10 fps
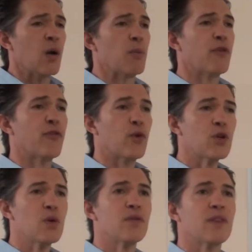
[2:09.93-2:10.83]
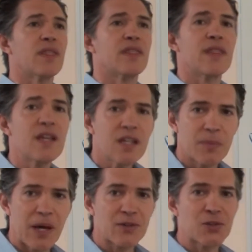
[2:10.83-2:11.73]
Before you even think
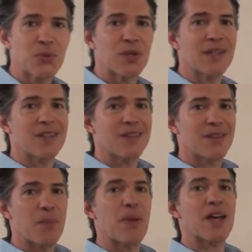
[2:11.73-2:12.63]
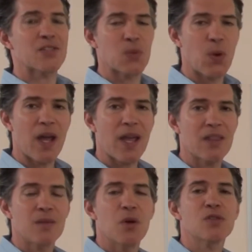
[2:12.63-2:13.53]
about doing the best way,
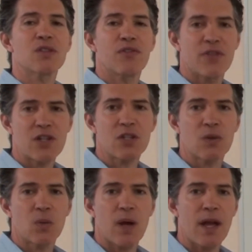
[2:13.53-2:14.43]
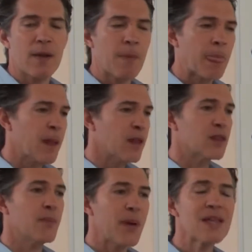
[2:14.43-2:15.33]
the most efficient way,
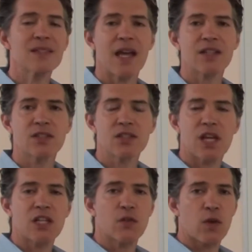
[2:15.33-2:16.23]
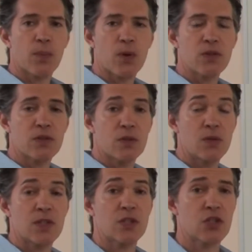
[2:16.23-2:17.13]
the best exercise for a person
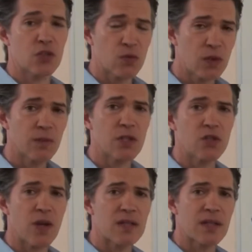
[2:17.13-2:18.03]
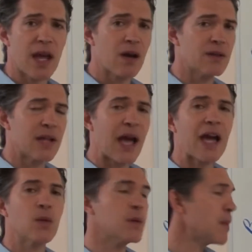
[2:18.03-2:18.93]
who's extremely stressed out, now how
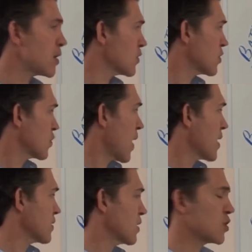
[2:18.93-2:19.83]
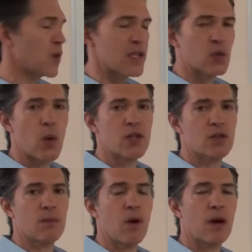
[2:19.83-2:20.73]
do we measure stress? Stress
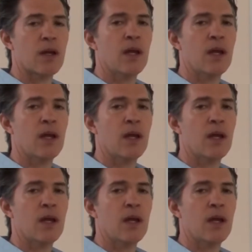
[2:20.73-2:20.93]
question mark.